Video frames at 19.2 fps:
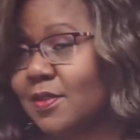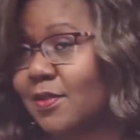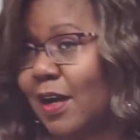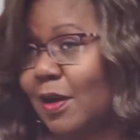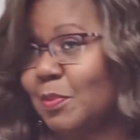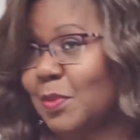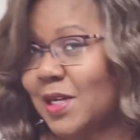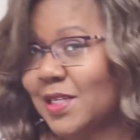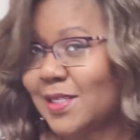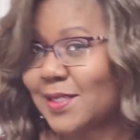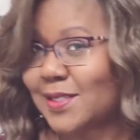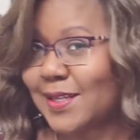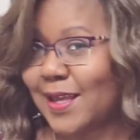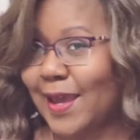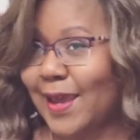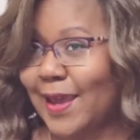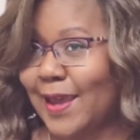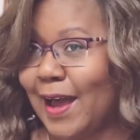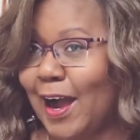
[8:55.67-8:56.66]
So I must
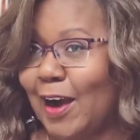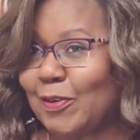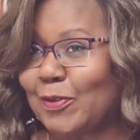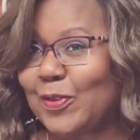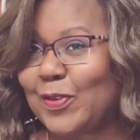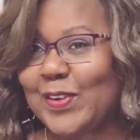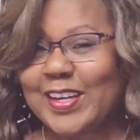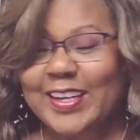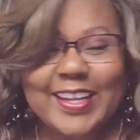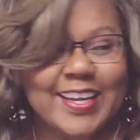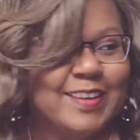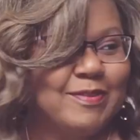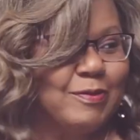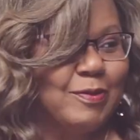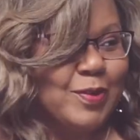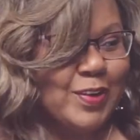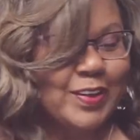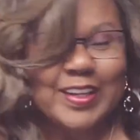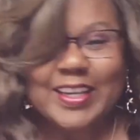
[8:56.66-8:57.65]
say, I really,
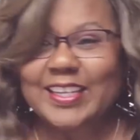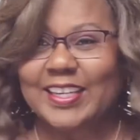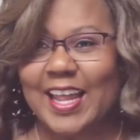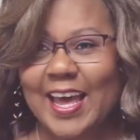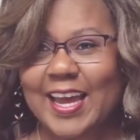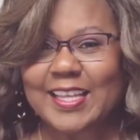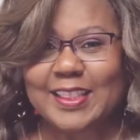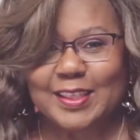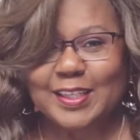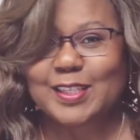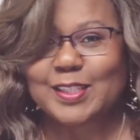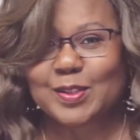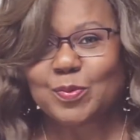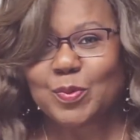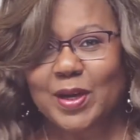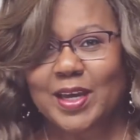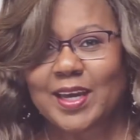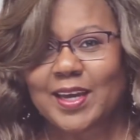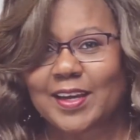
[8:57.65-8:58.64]
really like this
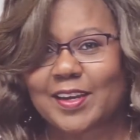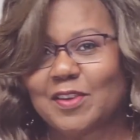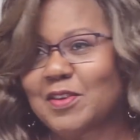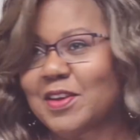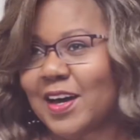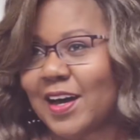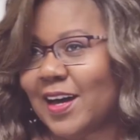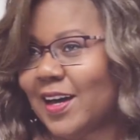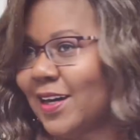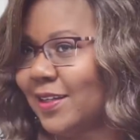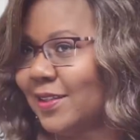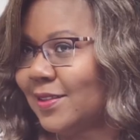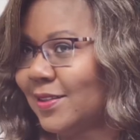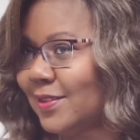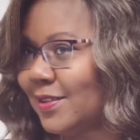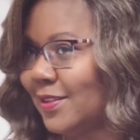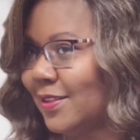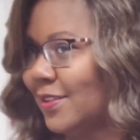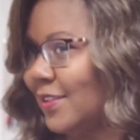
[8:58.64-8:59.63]
wig, you
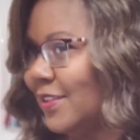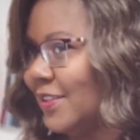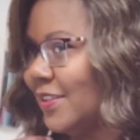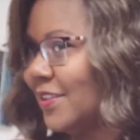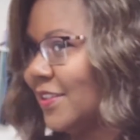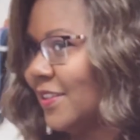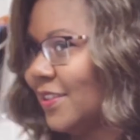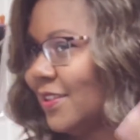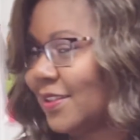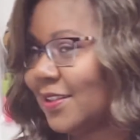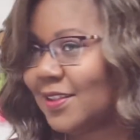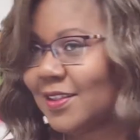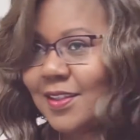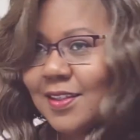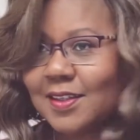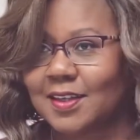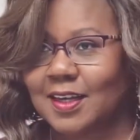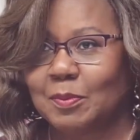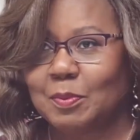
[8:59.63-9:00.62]
guys. I'm
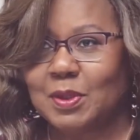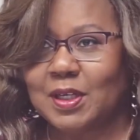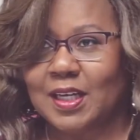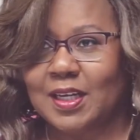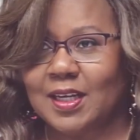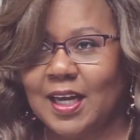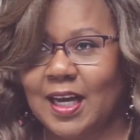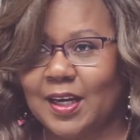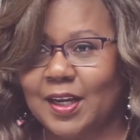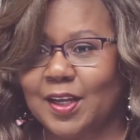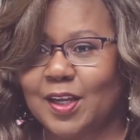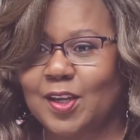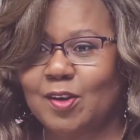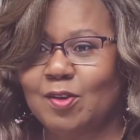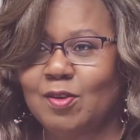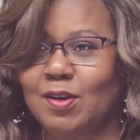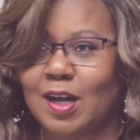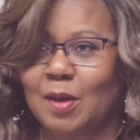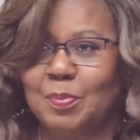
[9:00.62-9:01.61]
looking kind of
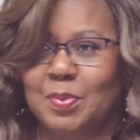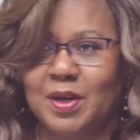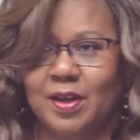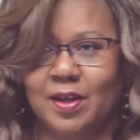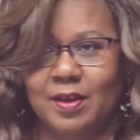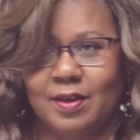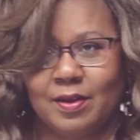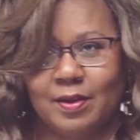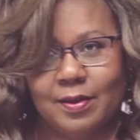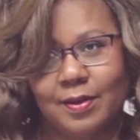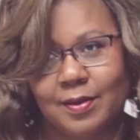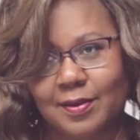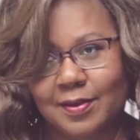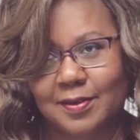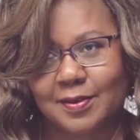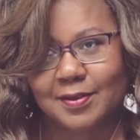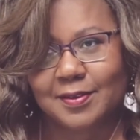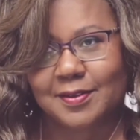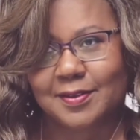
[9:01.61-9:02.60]
cute up in here.
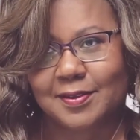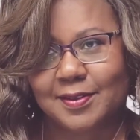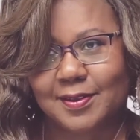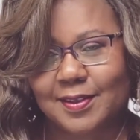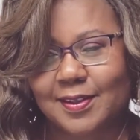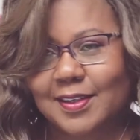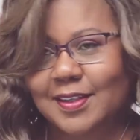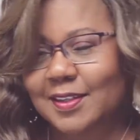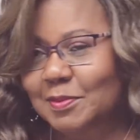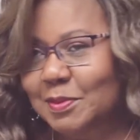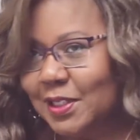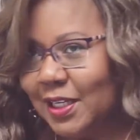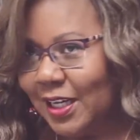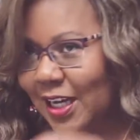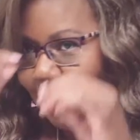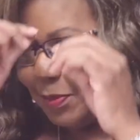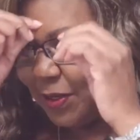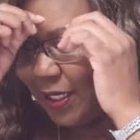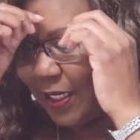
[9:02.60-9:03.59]
Let me
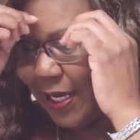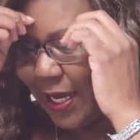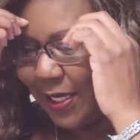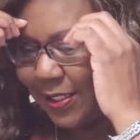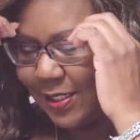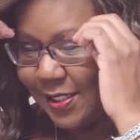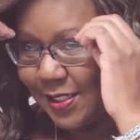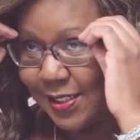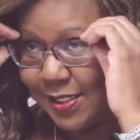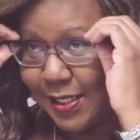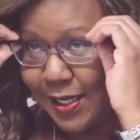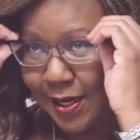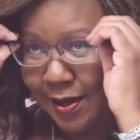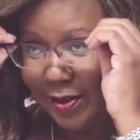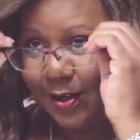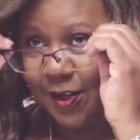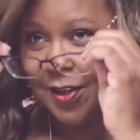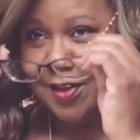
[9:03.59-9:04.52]
take off my glasses and see how